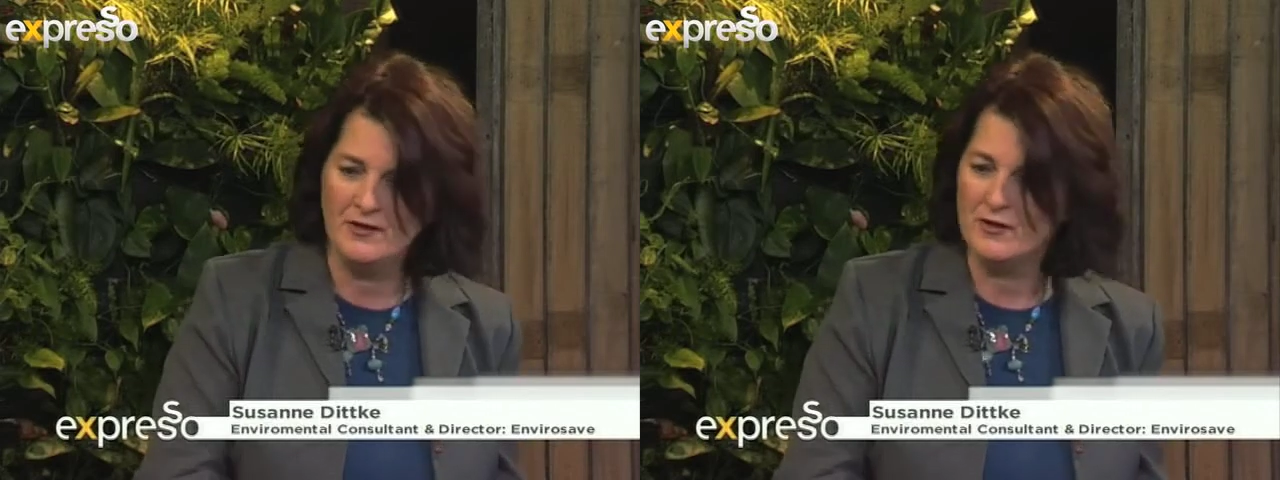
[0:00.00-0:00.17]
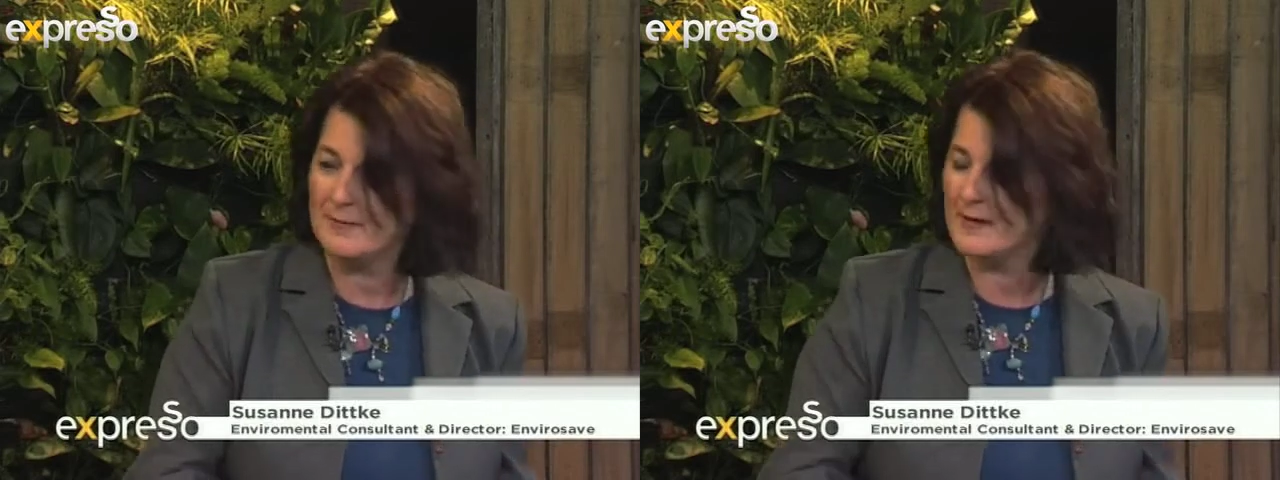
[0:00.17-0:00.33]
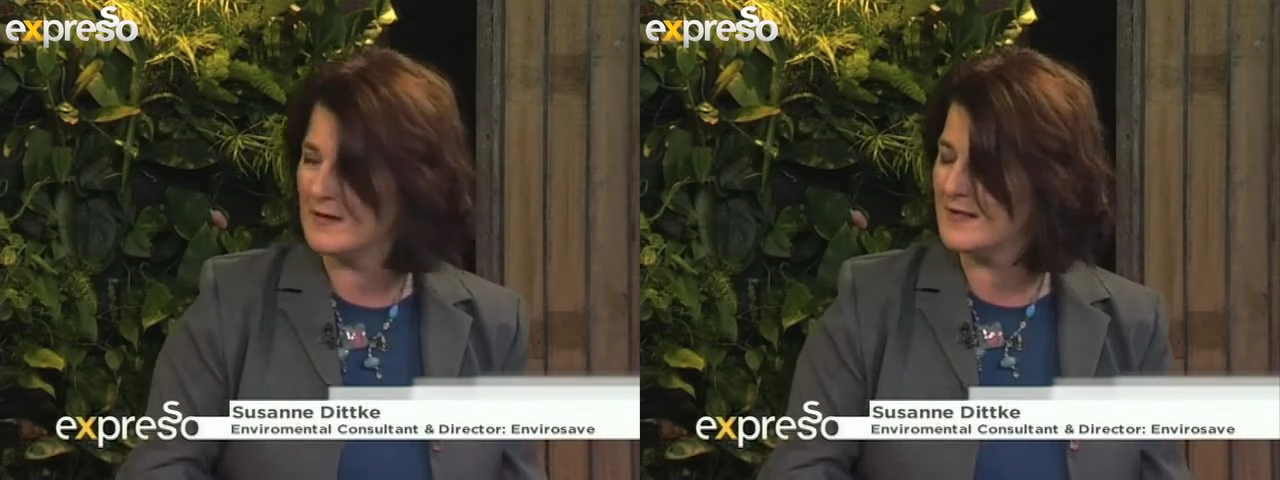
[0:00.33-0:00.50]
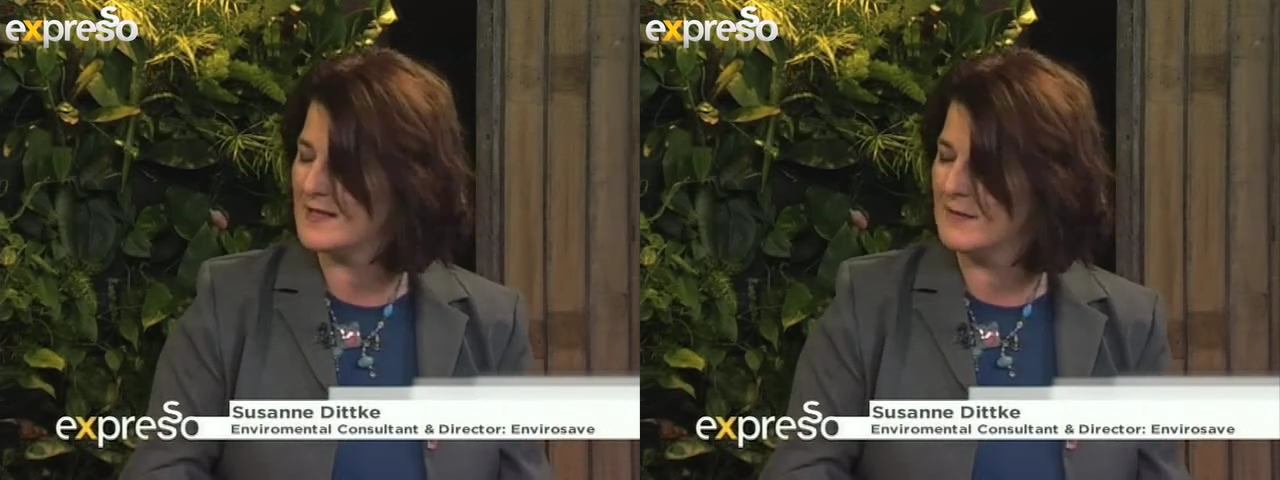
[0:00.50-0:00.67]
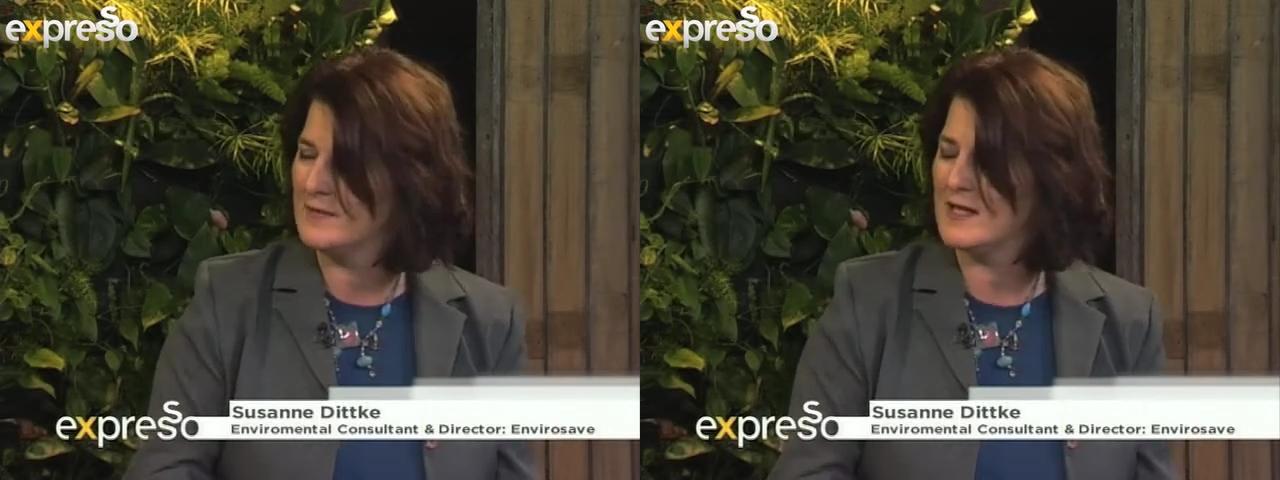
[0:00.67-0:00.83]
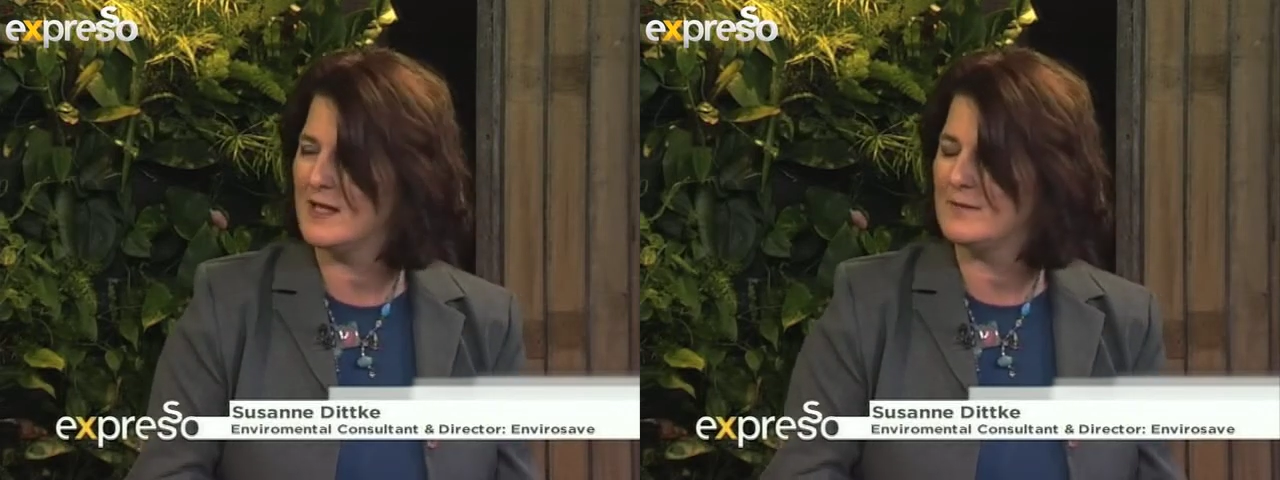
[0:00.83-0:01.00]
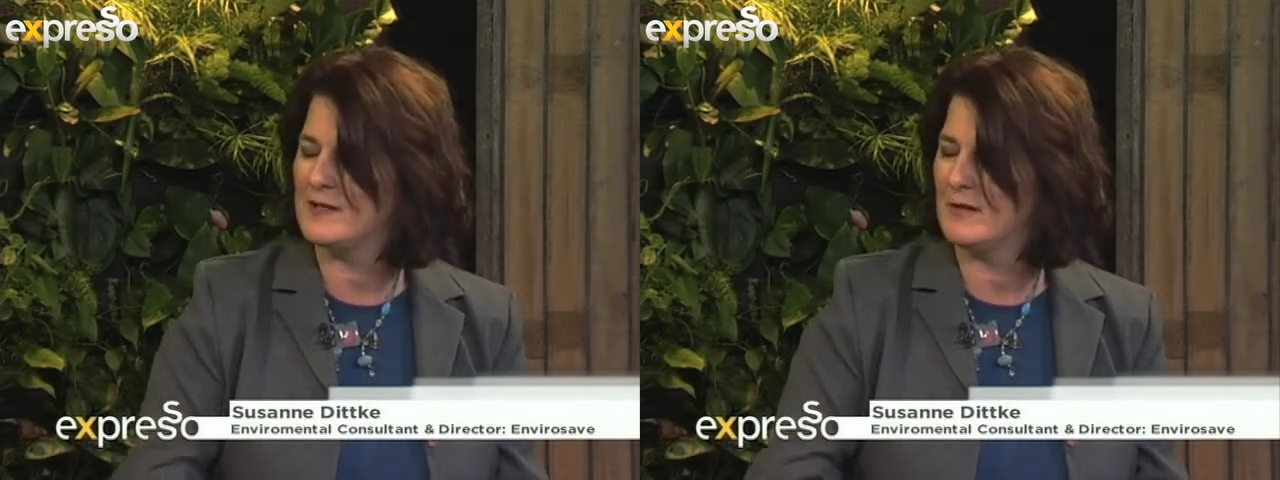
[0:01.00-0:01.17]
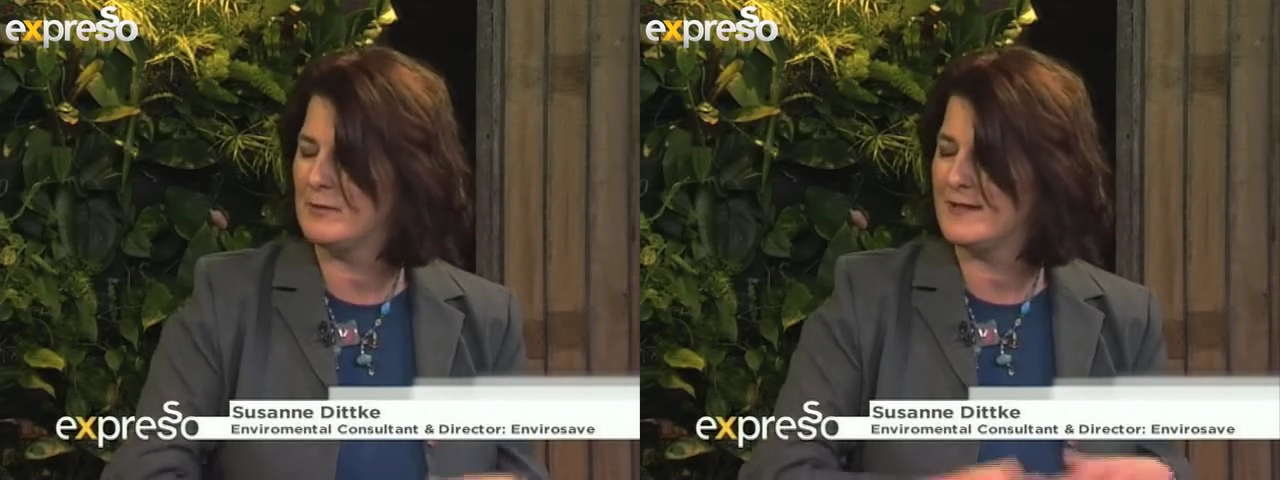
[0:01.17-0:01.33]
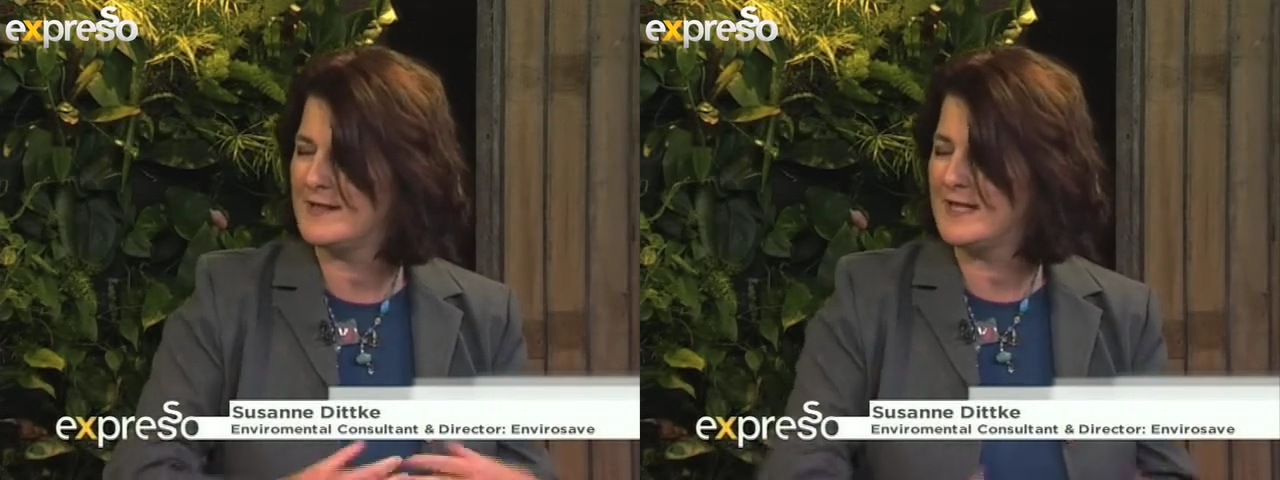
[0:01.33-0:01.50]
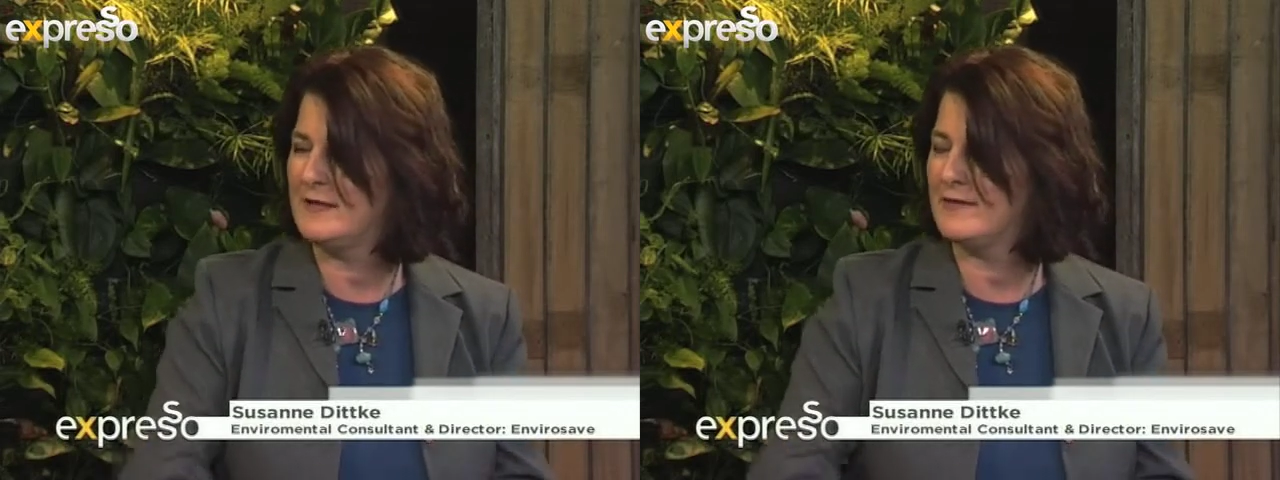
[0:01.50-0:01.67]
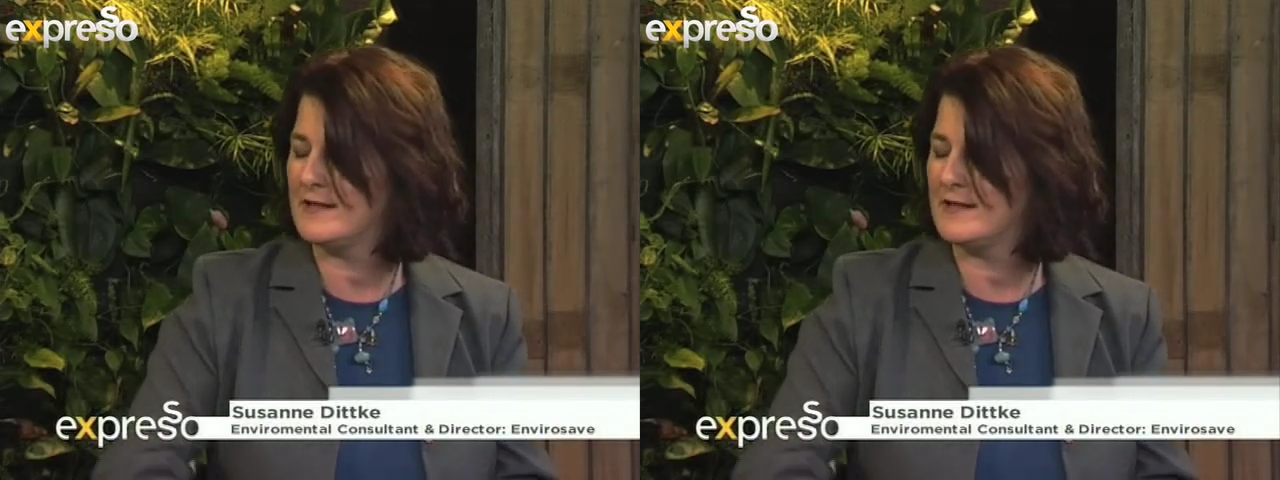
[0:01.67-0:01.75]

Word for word: use because sometimes you perceive